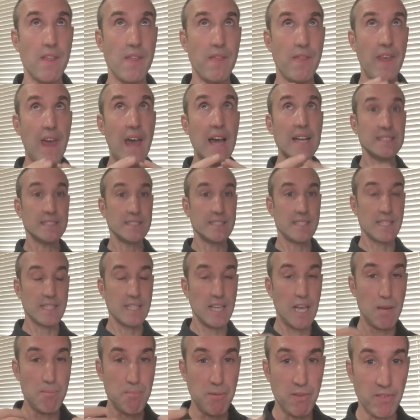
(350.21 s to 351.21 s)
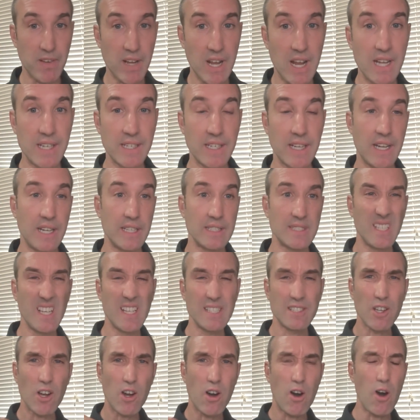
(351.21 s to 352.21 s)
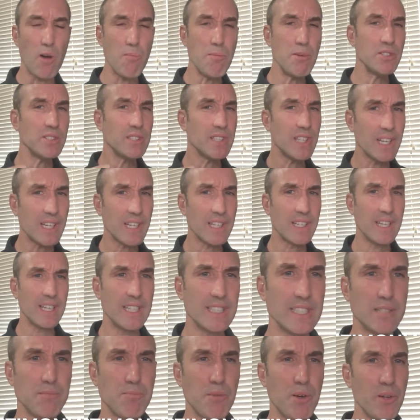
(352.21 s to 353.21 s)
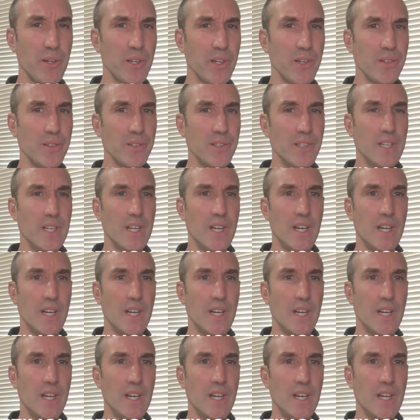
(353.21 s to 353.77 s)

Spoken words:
that's the type of content. It's almost like a testimonial,